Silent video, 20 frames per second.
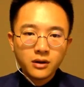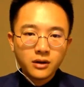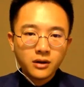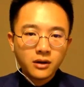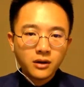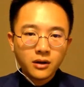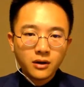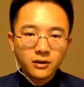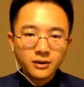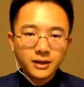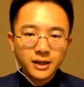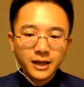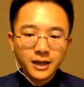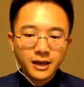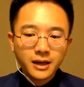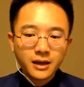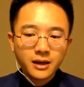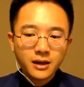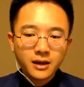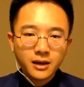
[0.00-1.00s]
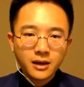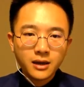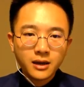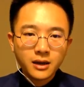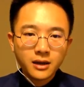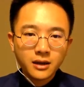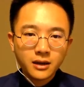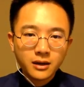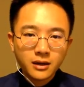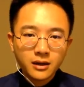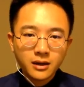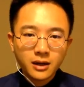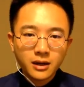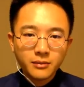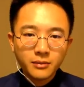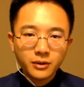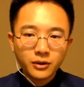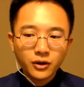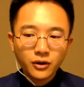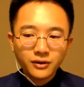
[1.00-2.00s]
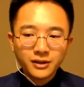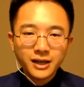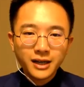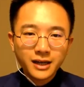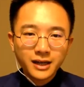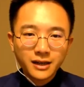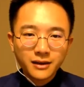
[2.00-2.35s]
Don't tick. The timer. Don't tick.